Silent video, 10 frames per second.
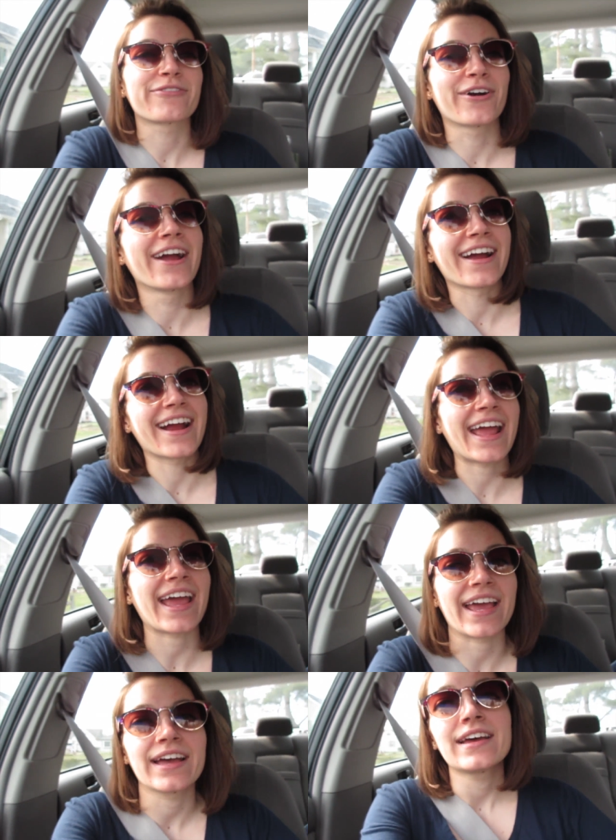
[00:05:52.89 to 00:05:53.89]
for
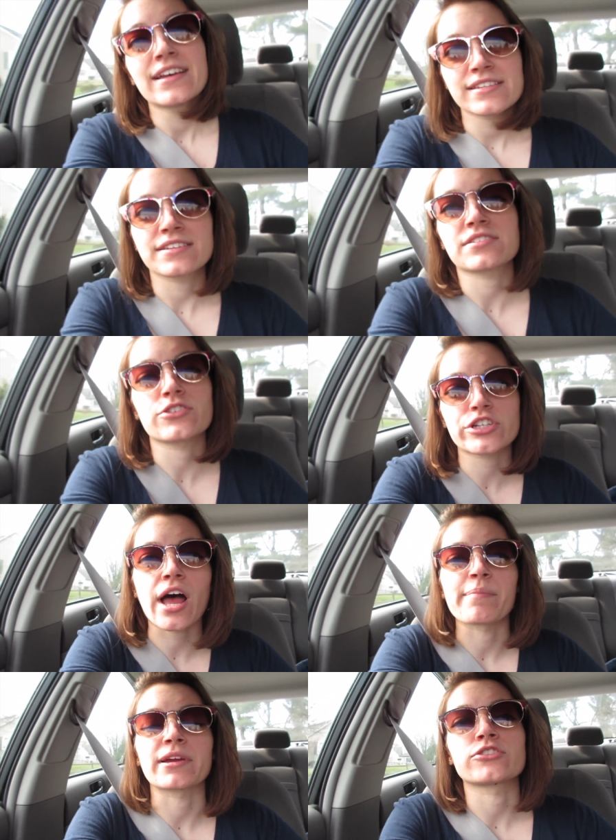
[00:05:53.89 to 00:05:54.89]
a sister
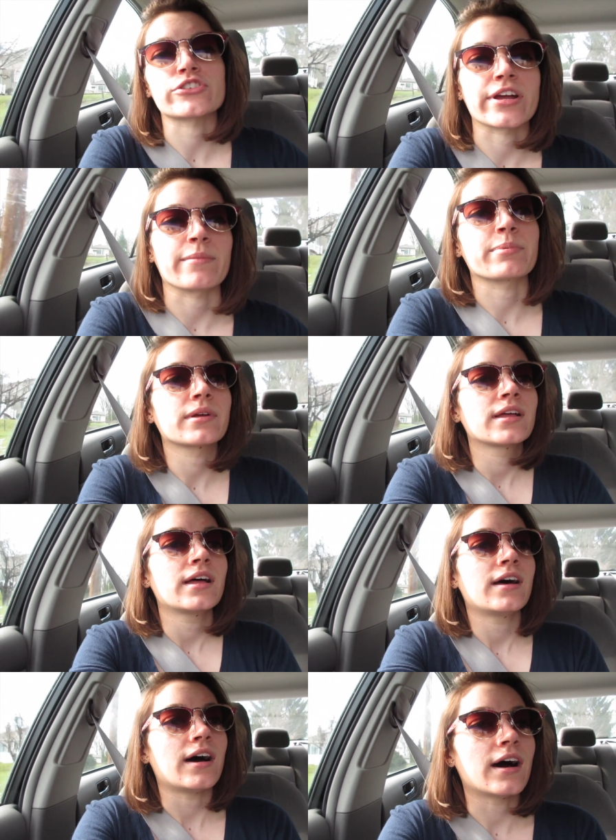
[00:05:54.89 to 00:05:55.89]
shopping trip.
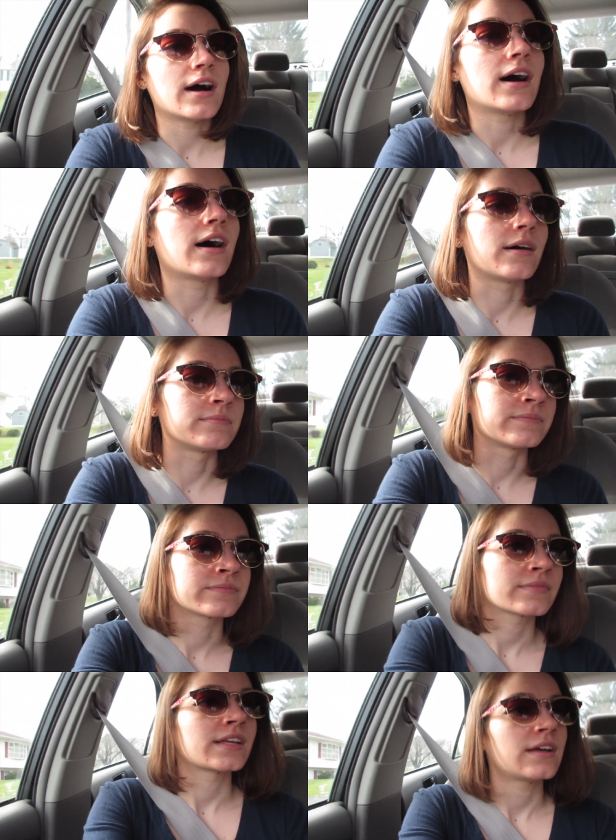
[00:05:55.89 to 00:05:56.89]

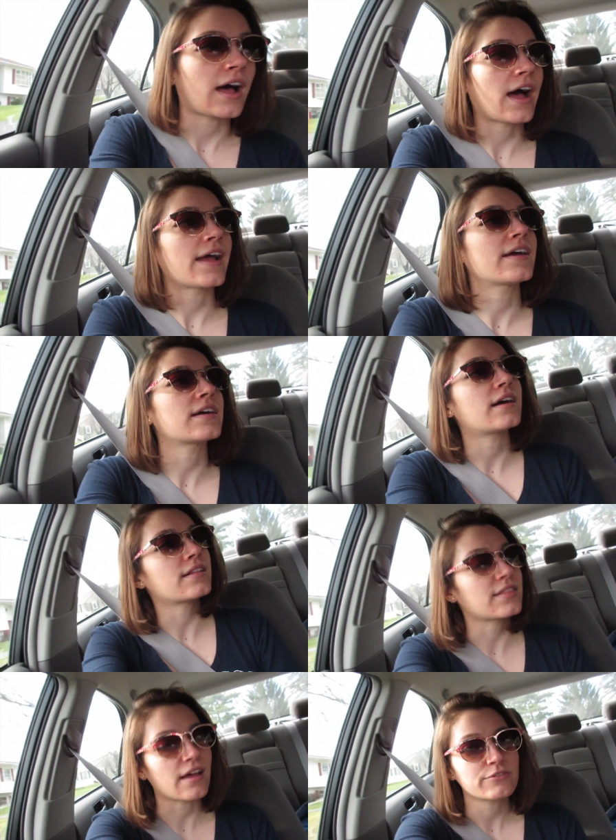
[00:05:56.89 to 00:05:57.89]
Um, I
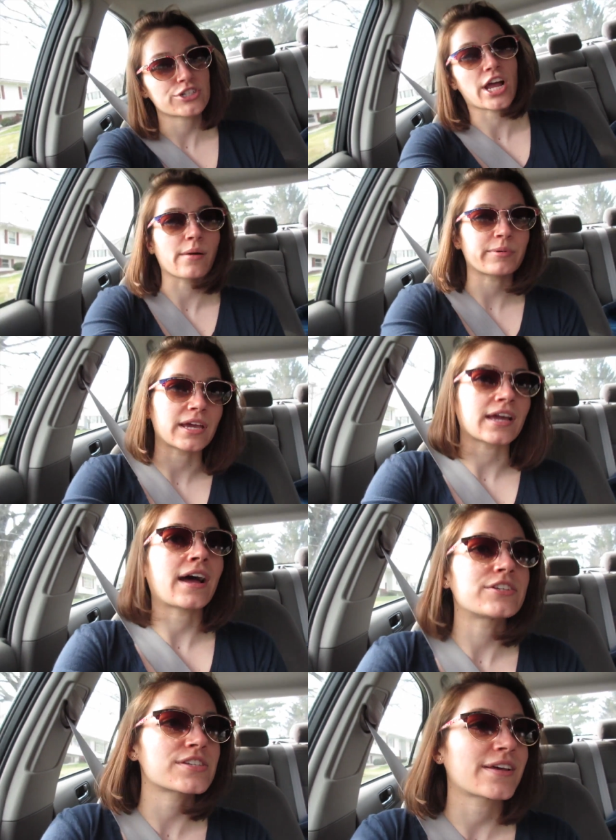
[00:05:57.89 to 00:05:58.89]
love shopping.
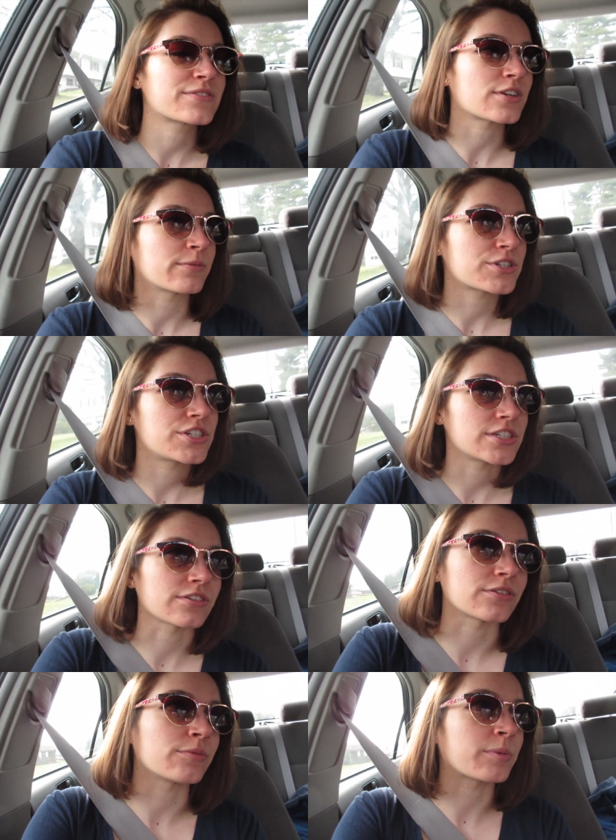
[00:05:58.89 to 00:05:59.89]
I just have so much to
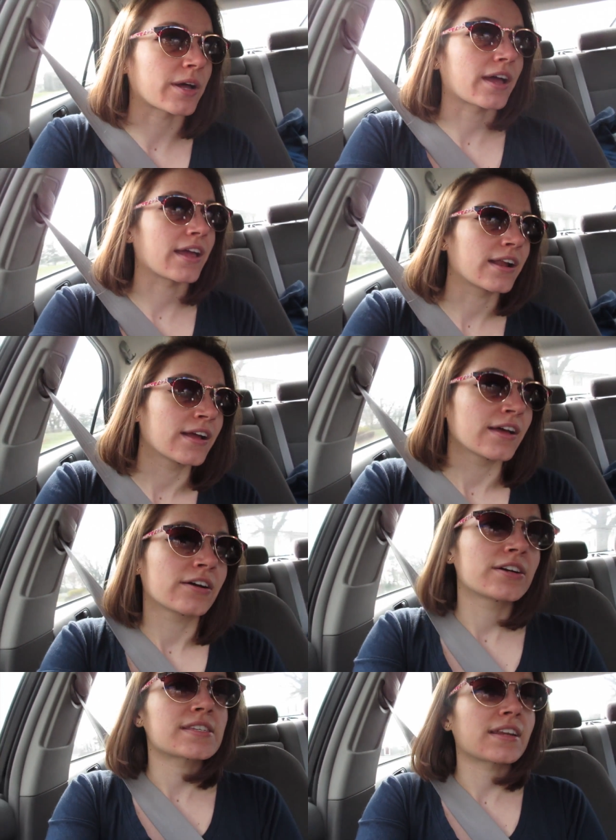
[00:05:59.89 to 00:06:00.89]
do, but
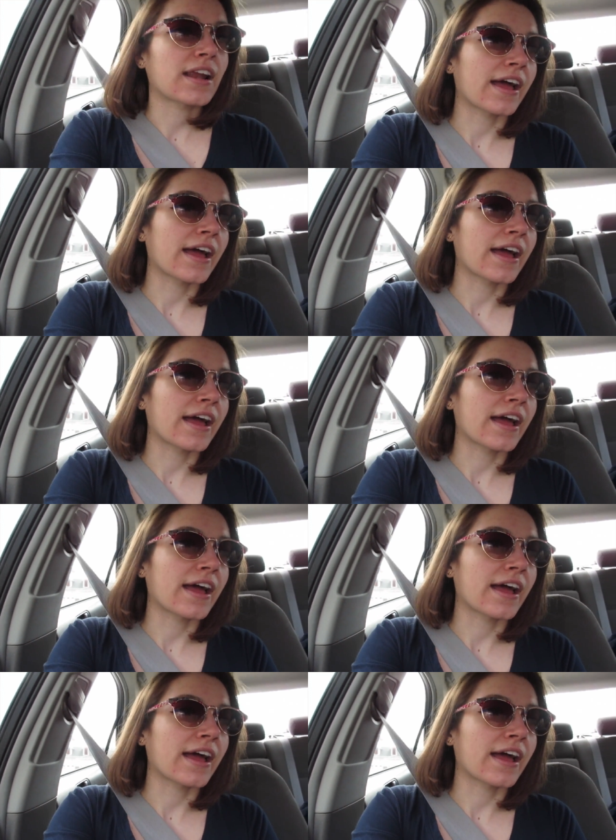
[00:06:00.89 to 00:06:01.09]
Kristen and